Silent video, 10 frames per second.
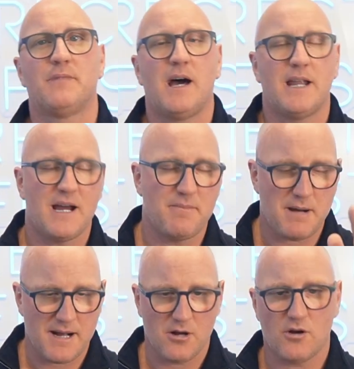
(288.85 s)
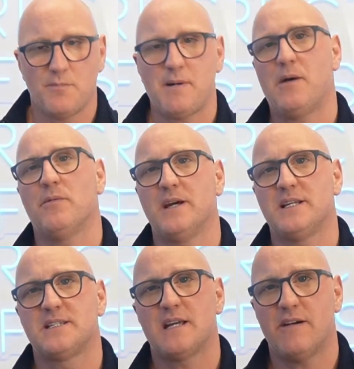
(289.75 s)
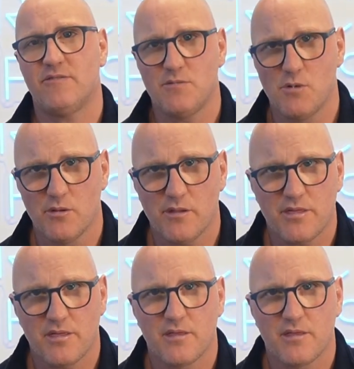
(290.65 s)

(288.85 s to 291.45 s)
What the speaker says: and I bang on about this every month,